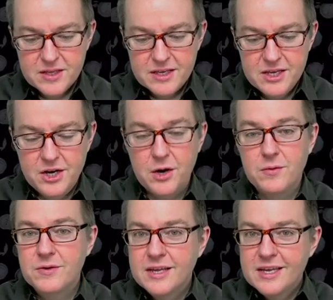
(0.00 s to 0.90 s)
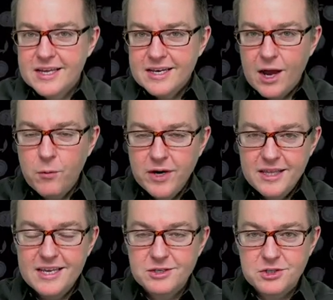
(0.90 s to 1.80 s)
Now, one of
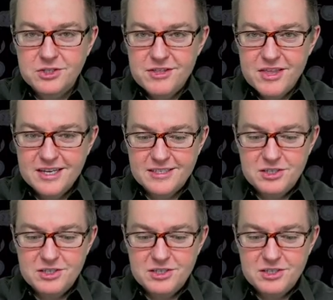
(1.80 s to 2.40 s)
the interesting things